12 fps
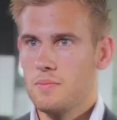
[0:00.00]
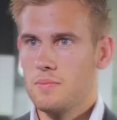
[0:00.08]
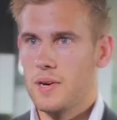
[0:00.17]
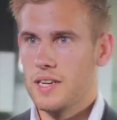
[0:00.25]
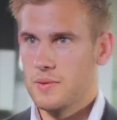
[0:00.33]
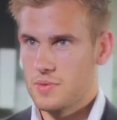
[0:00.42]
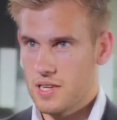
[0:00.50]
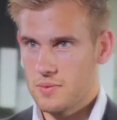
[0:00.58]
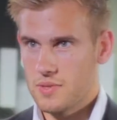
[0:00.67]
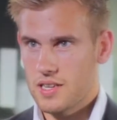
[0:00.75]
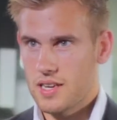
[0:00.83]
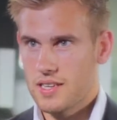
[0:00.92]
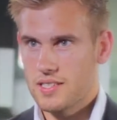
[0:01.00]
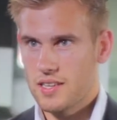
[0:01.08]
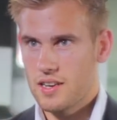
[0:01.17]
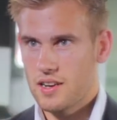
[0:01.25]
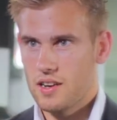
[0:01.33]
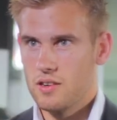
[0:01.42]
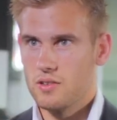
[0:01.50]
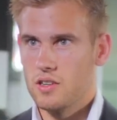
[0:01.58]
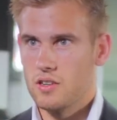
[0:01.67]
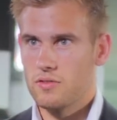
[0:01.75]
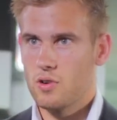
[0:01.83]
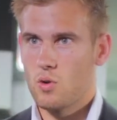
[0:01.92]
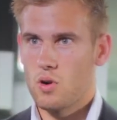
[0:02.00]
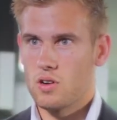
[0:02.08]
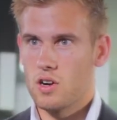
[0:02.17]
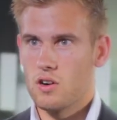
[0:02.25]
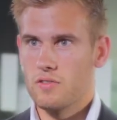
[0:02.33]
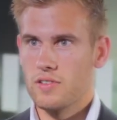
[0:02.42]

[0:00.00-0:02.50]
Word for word: My name's Liam Slater, owner of Quan Golf